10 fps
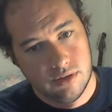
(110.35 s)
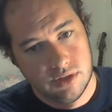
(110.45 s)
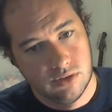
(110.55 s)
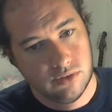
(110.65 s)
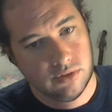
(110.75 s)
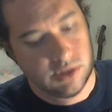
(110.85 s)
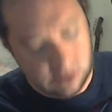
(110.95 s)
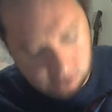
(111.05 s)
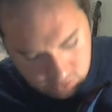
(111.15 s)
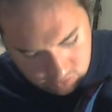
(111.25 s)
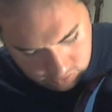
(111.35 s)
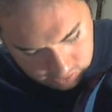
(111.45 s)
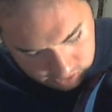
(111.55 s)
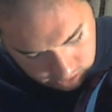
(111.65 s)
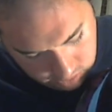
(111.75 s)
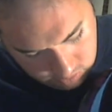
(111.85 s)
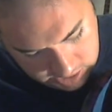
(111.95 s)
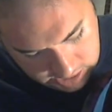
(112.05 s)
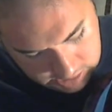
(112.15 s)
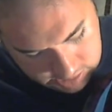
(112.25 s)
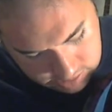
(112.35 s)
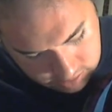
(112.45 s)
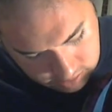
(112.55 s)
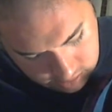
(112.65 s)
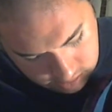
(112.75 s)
So there's two B's